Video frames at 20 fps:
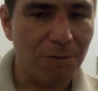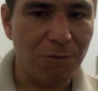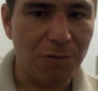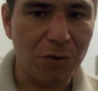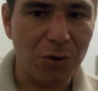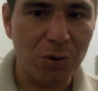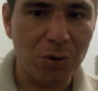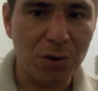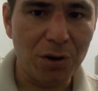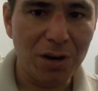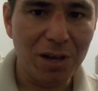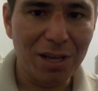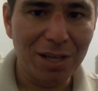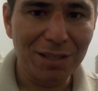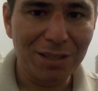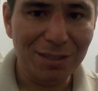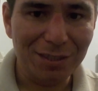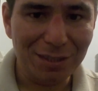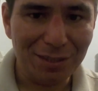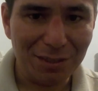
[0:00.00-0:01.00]
for
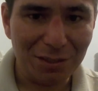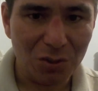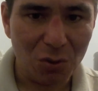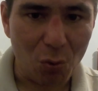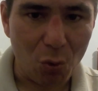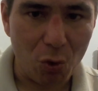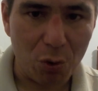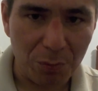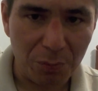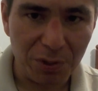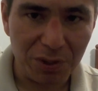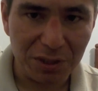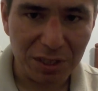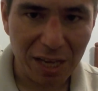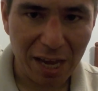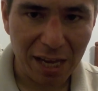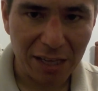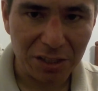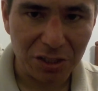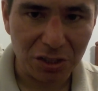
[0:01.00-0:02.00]
corporate
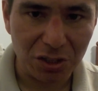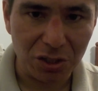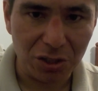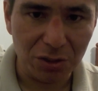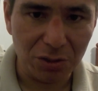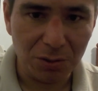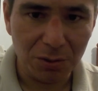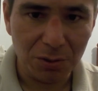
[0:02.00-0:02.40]
tax cut.